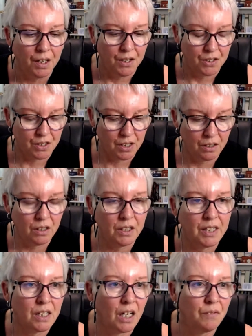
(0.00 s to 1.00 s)
so
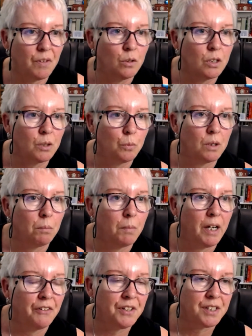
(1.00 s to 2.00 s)
let's have a look at what
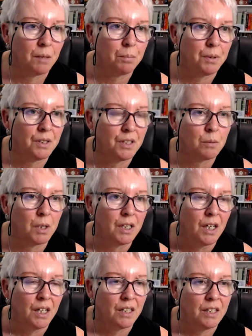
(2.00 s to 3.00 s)
marries up in this one.
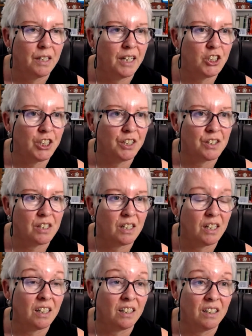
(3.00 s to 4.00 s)
Now, as you can
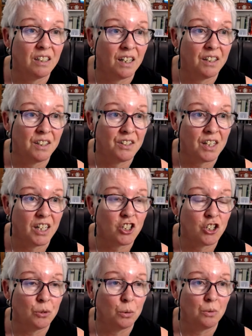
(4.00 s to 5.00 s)
see,
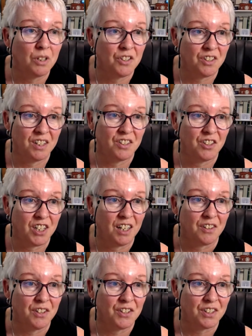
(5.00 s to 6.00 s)
there's
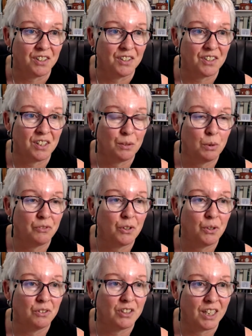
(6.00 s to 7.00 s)
death, isn't it? So we've
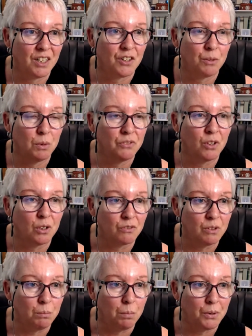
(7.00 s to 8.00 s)
got death and we've got
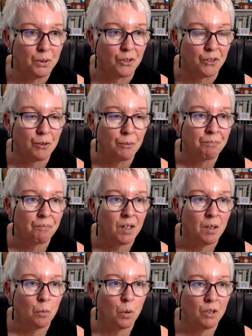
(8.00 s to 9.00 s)
rebirth.
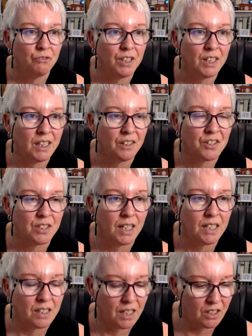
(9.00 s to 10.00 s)
What really
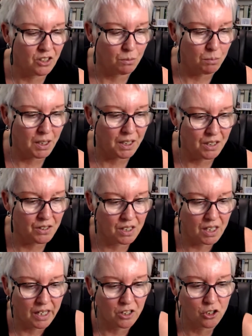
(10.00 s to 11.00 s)
stands out to me is
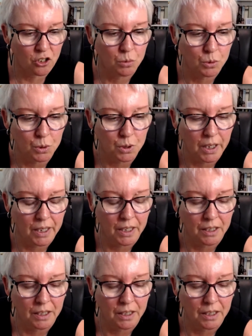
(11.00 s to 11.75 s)
the actual,